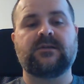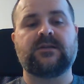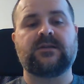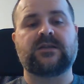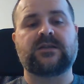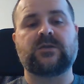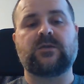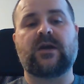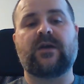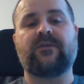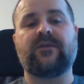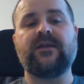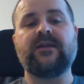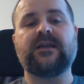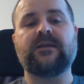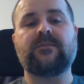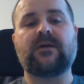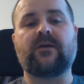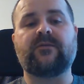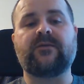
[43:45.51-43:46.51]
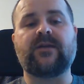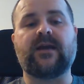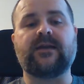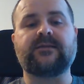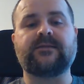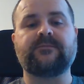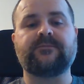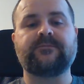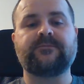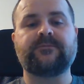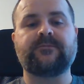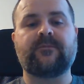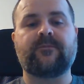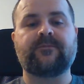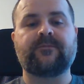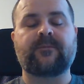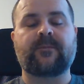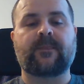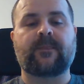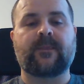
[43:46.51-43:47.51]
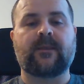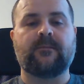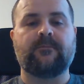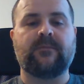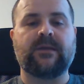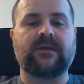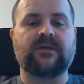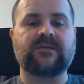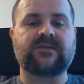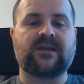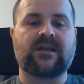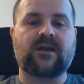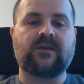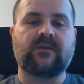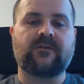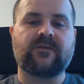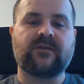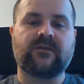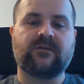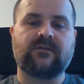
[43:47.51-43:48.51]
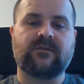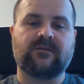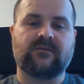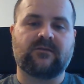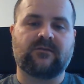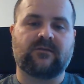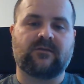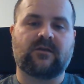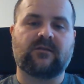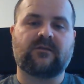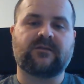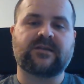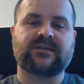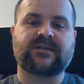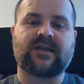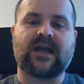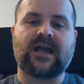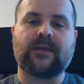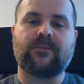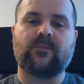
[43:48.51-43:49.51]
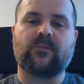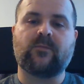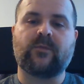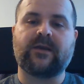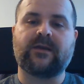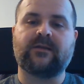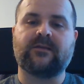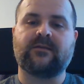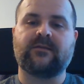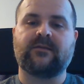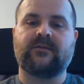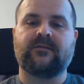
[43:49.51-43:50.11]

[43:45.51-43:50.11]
So I think about that. Because a lot of the time when